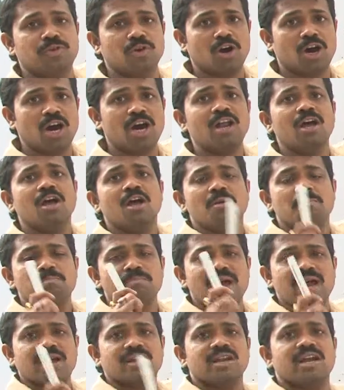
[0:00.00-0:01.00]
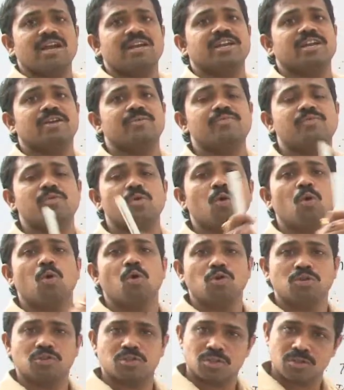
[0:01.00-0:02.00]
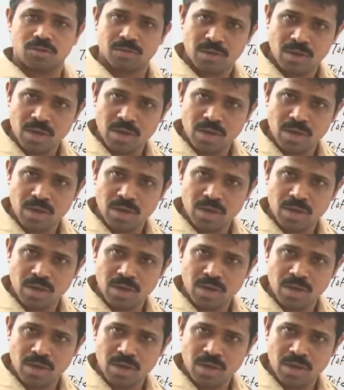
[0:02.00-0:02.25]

your magnetic force